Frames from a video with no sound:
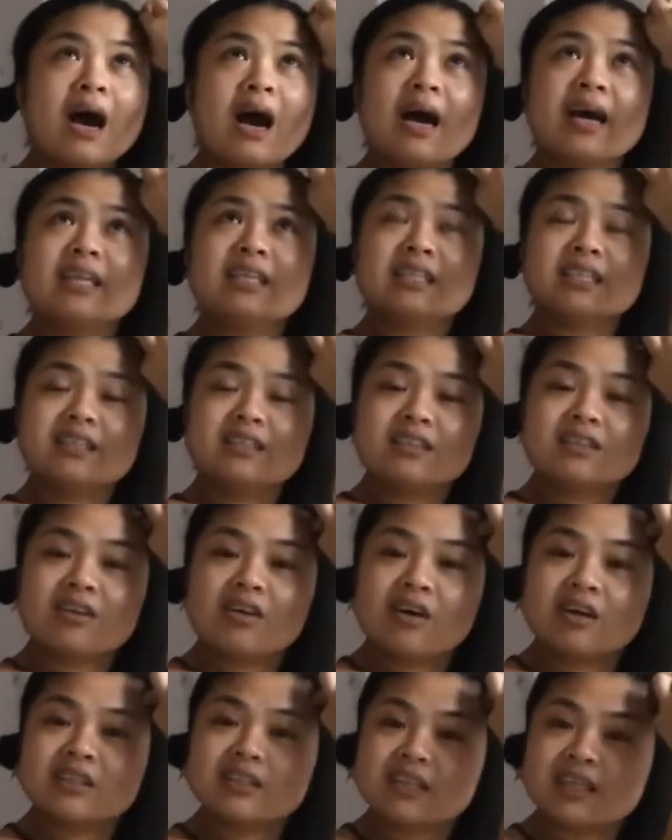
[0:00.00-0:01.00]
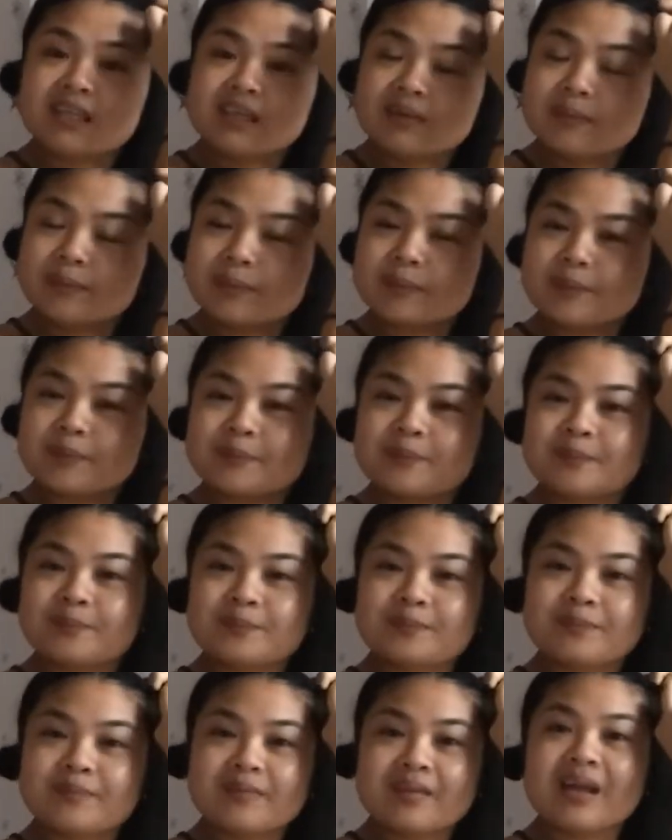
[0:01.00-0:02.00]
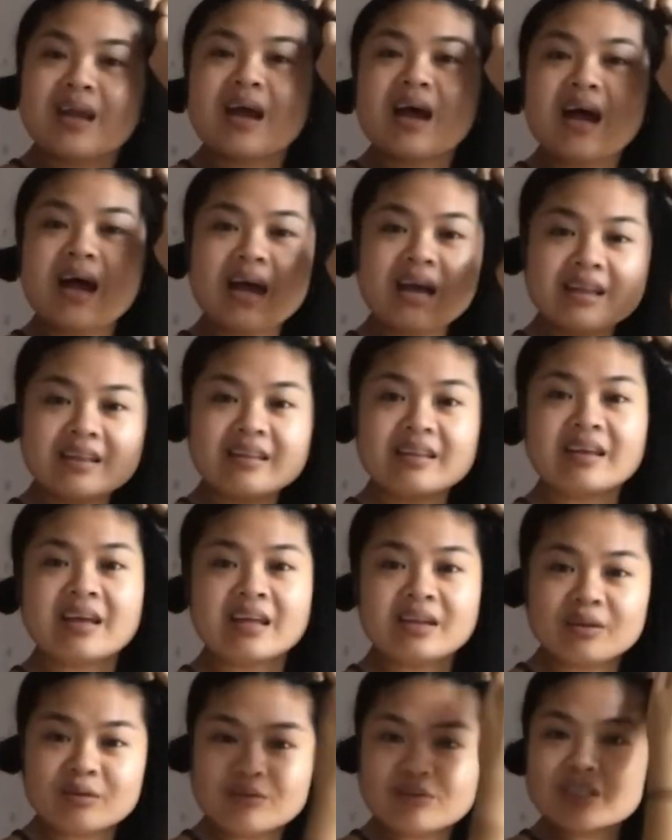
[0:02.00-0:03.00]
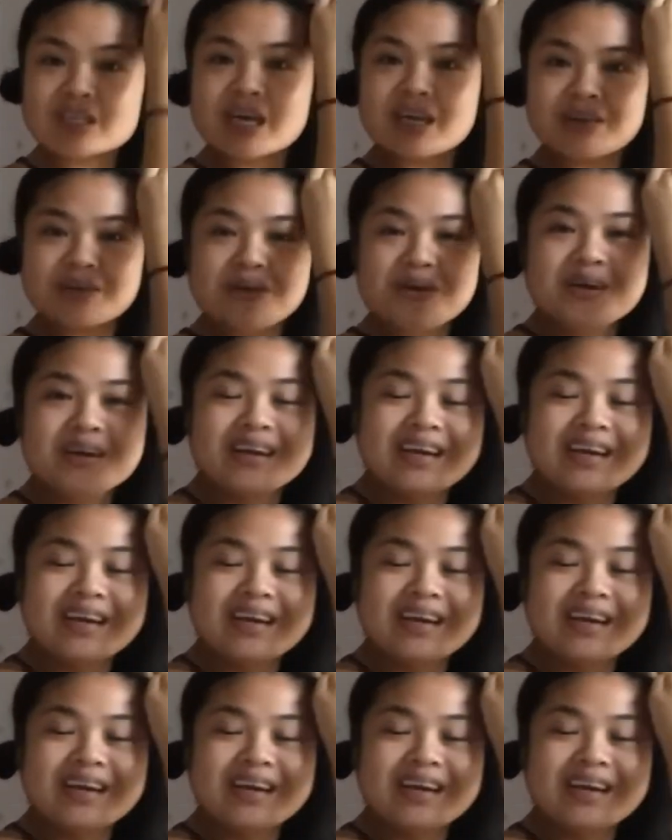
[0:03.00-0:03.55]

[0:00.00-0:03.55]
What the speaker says: I did start it at the end of January.